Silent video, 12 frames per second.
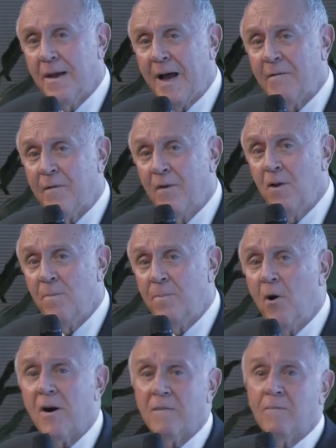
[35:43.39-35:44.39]
I feel
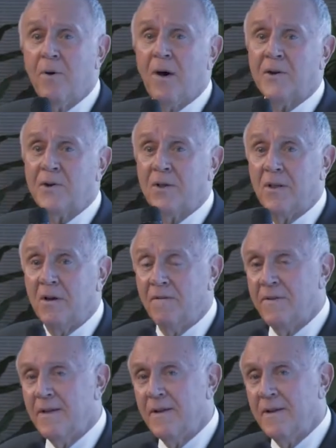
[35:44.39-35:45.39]
part and parcel
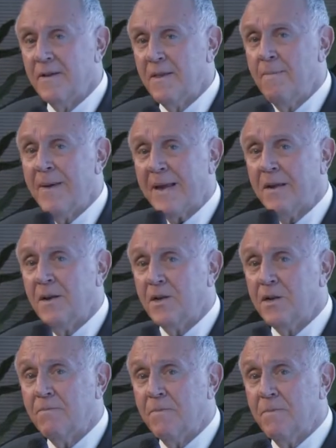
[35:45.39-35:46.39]
of the
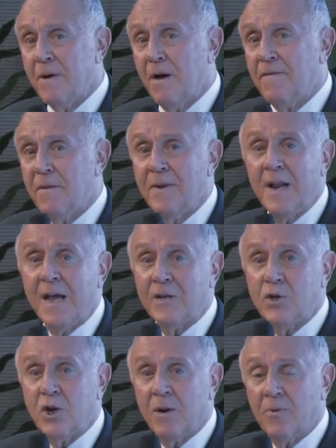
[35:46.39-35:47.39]
mechanism of the Manhattan
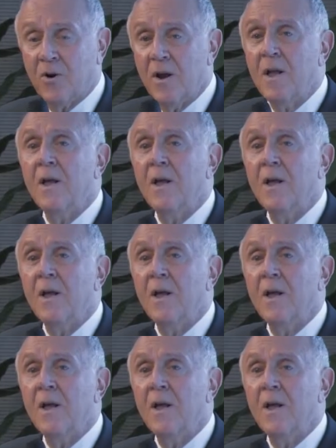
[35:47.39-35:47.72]
Chamber